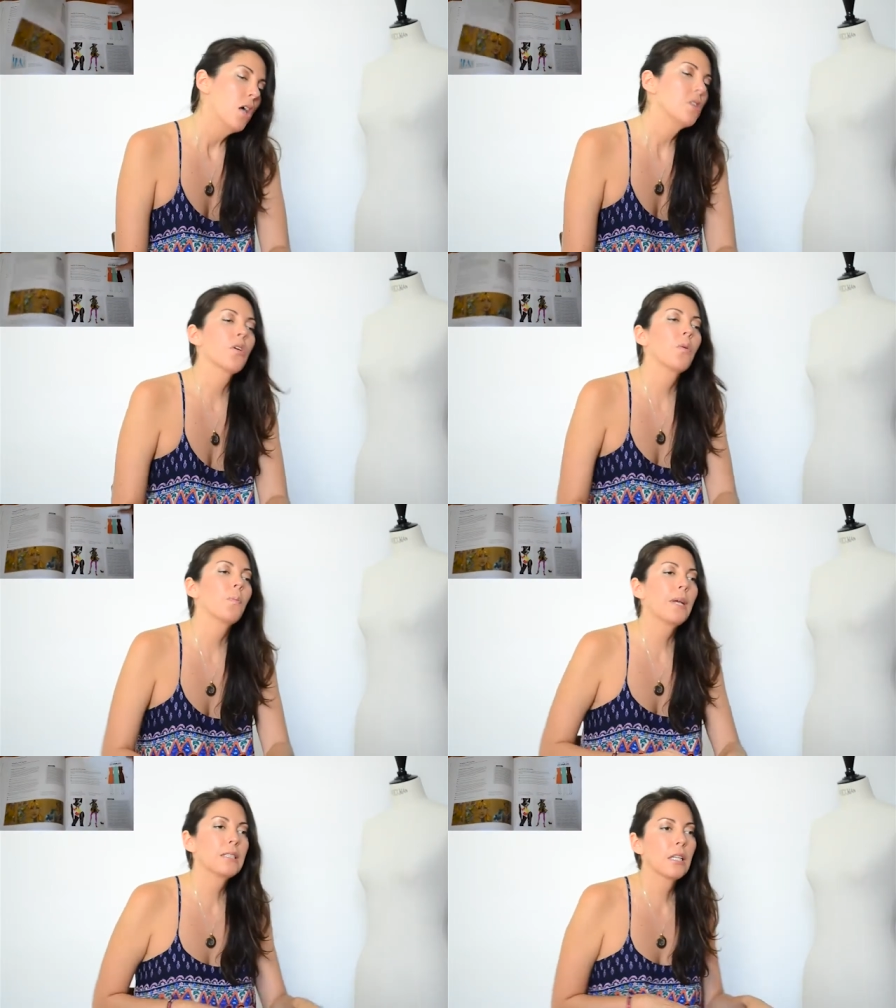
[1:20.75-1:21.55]
So
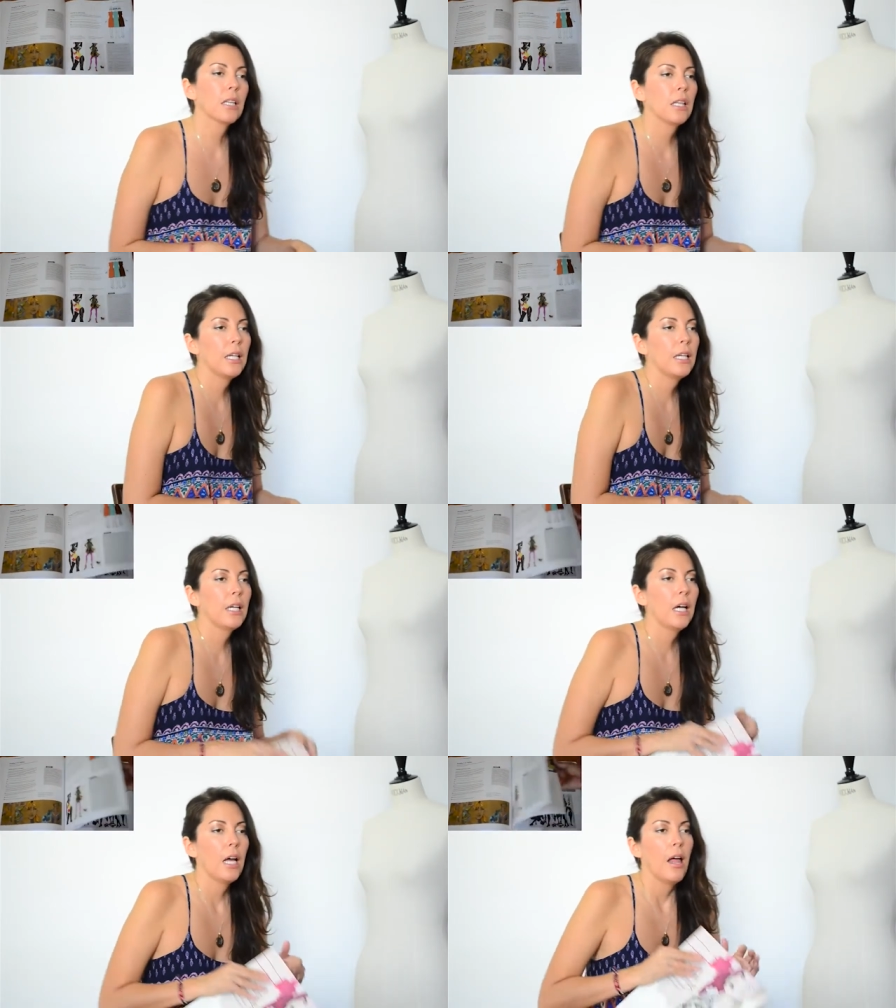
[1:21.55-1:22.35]

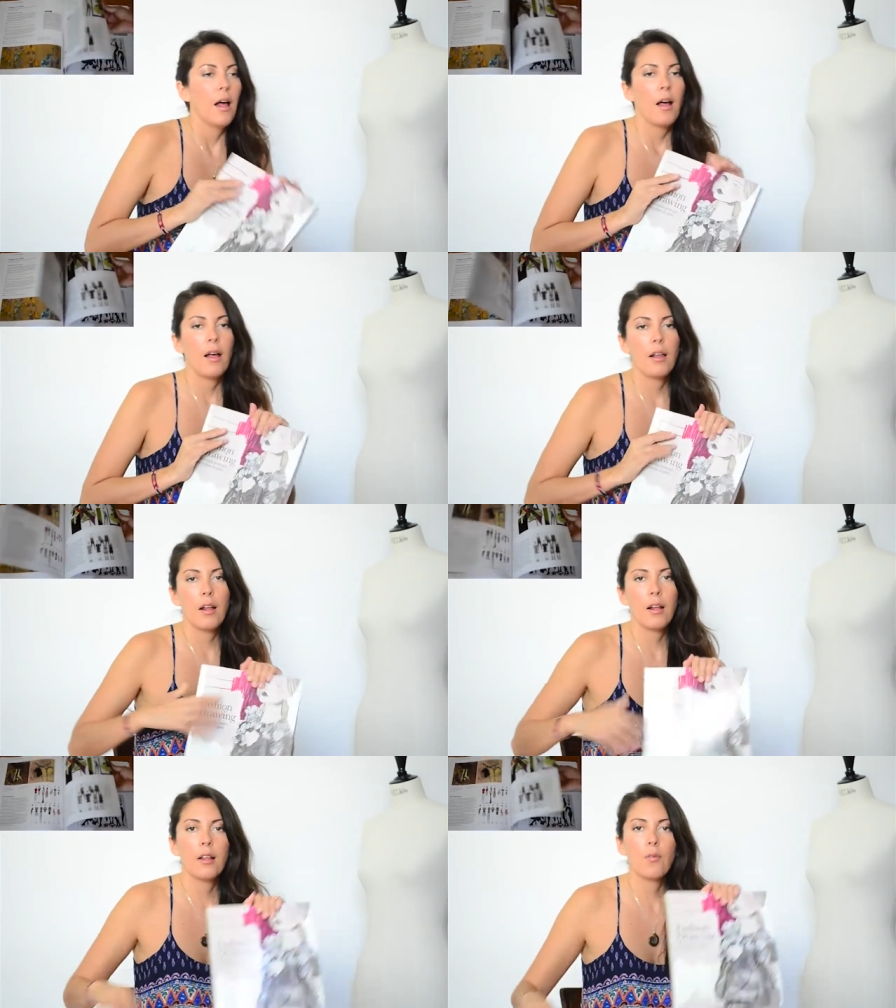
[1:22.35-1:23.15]
basically,
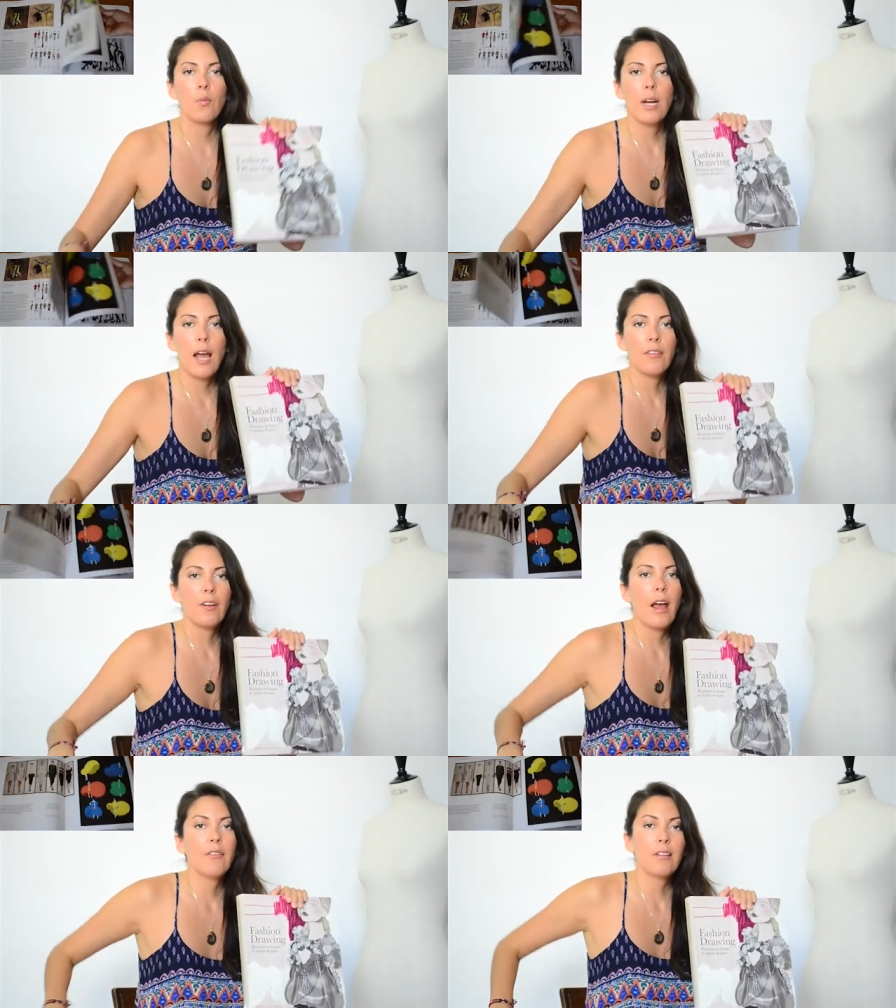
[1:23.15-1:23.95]
whatever,
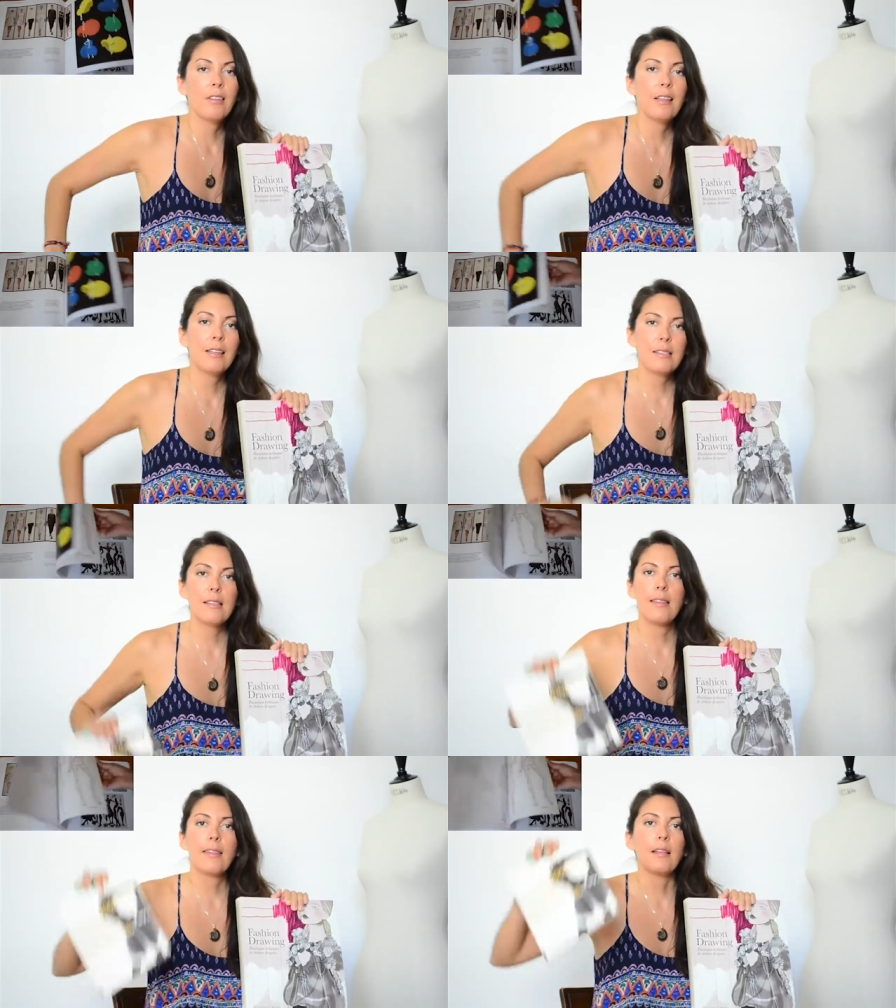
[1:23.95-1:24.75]
everything
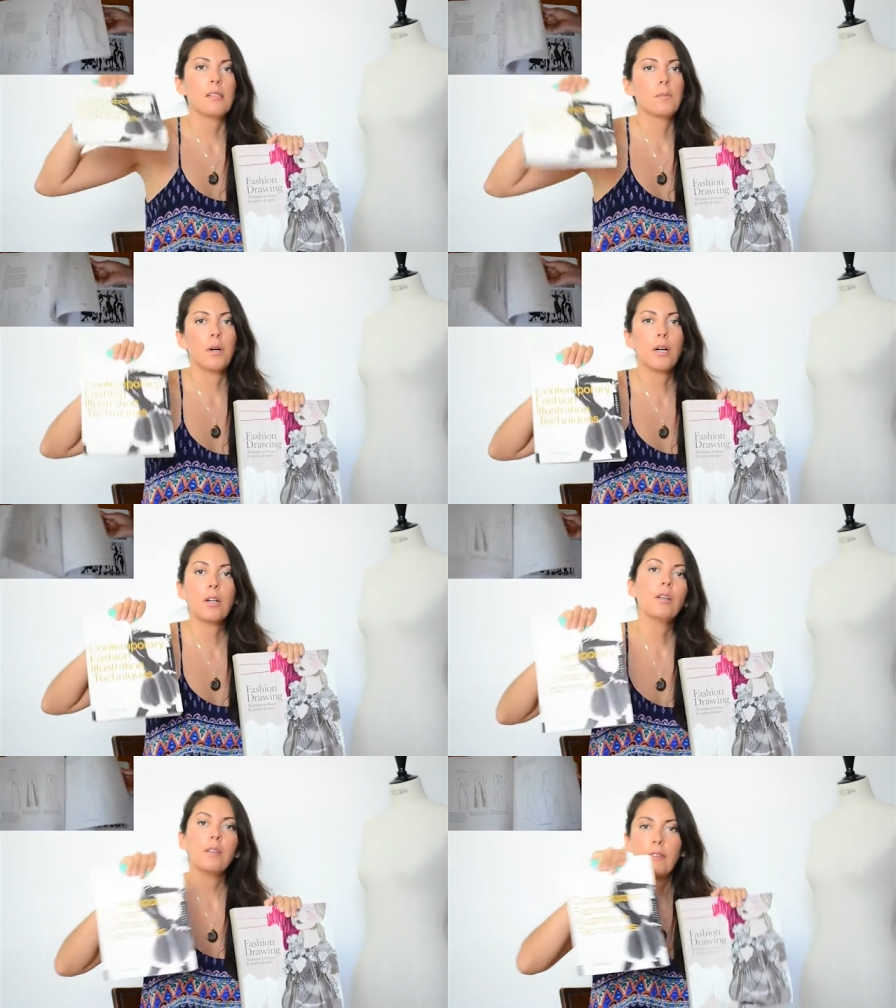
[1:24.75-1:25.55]
that's in this
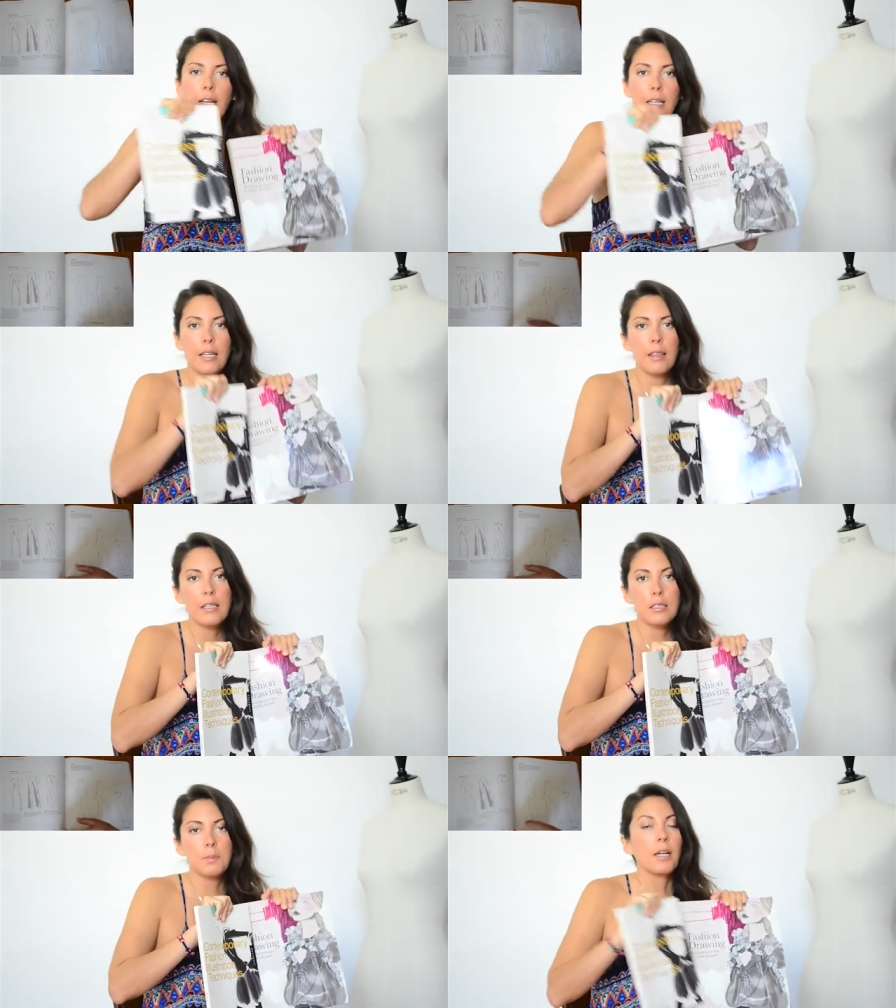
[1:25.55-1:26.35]
book, you'll find it in
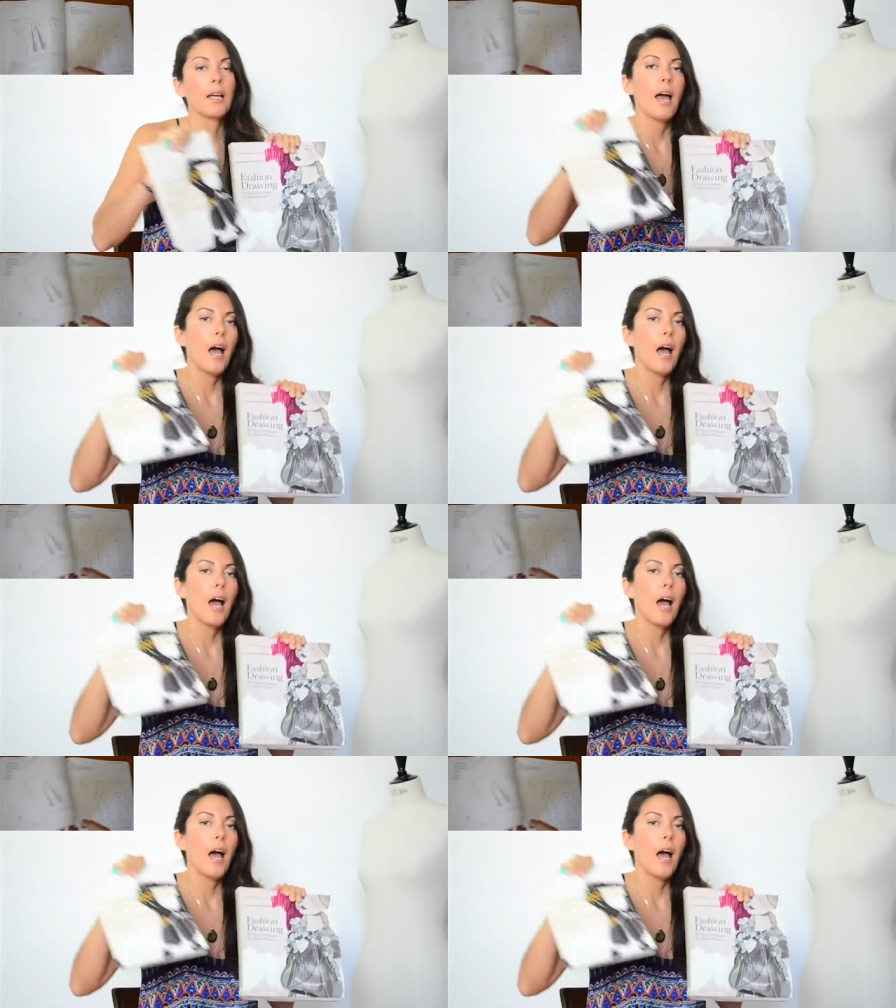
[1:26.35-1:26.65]
this book.